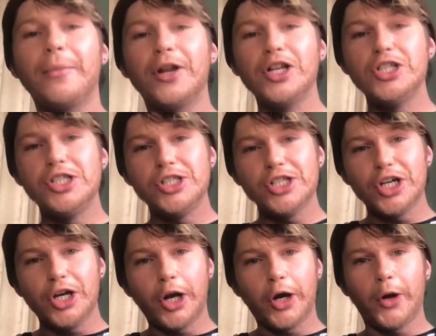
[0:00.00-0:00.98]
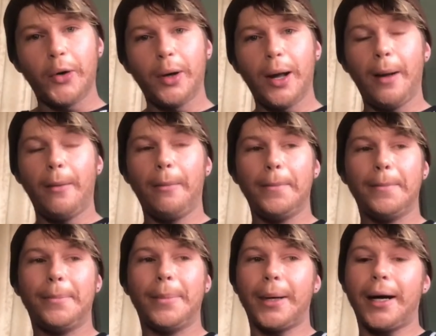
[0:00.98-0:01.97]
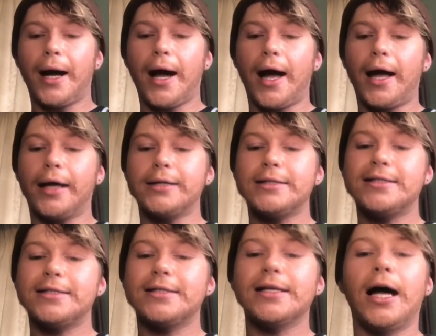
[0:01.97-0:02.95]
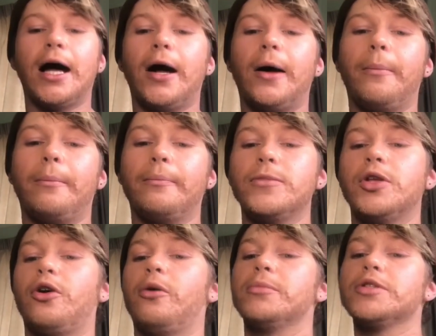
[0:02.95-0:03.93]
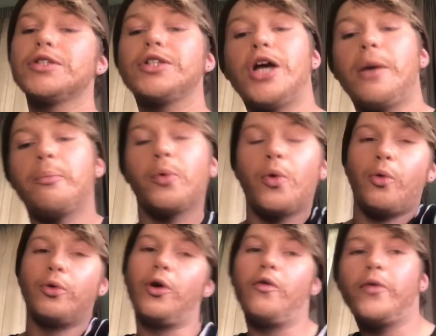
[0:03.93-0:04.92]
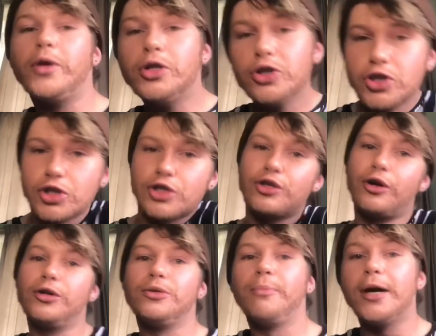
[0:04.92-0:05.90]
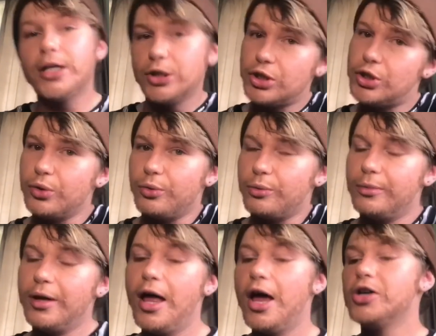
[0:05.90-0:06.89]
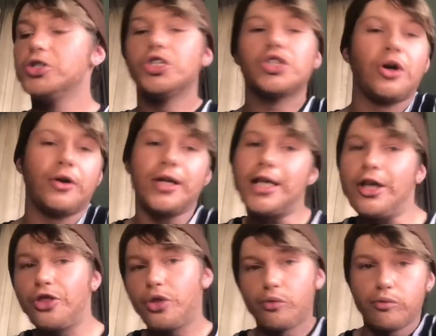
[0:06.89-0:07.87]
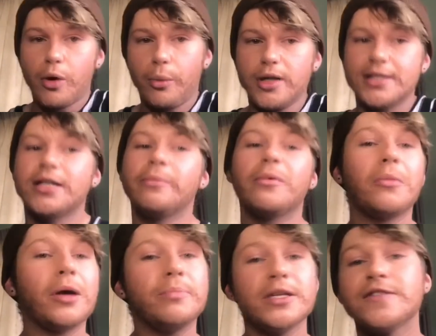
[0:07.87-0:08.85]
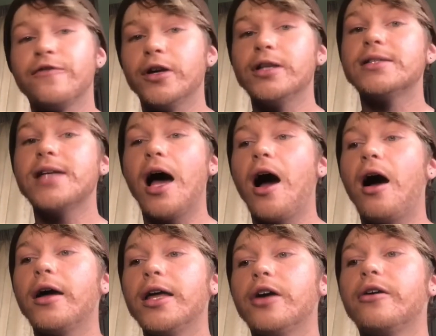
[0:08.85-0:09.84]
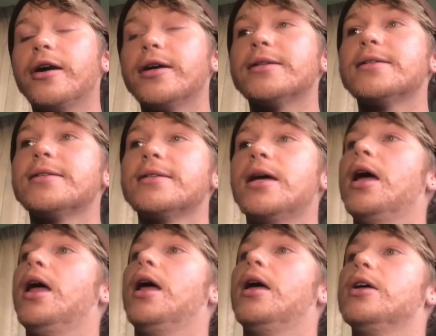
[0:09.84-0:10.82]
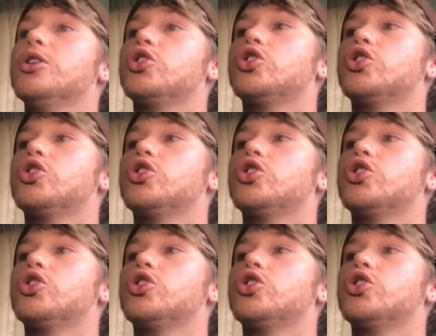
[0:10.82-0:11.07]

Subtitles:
don't know how I'm gonna do, but, you know, Miss Capricorn over here, she's gonna make it do. She's gonna get through it. Some of my best friends are Aries,